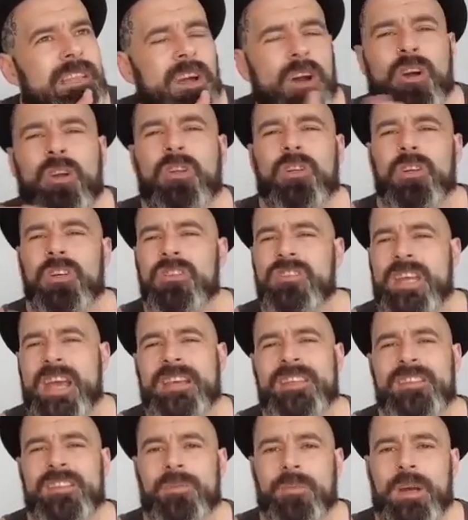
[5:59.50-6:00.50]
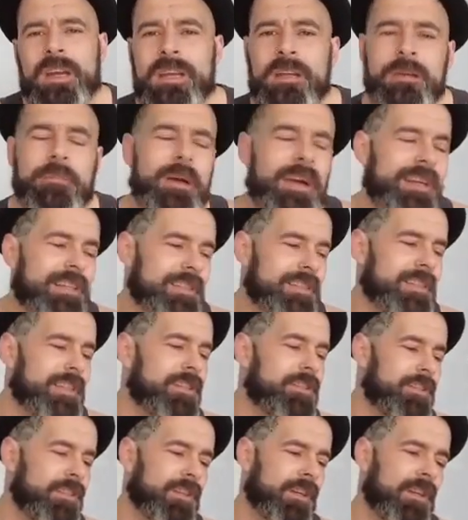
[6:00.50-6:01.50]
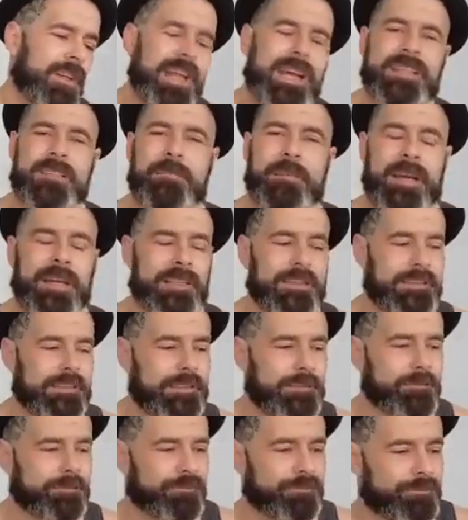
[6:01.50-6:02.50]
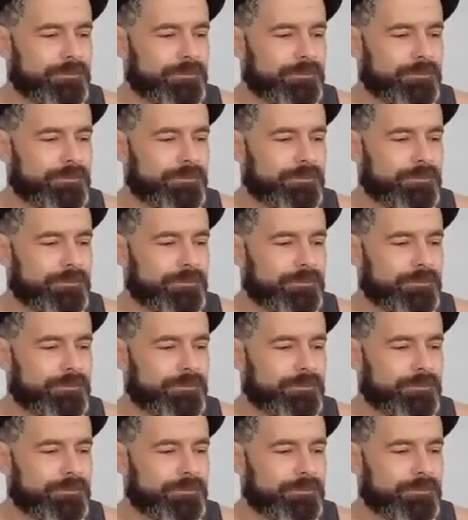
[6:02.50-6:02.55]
All those Esquire magazines, you know, Lad Mags.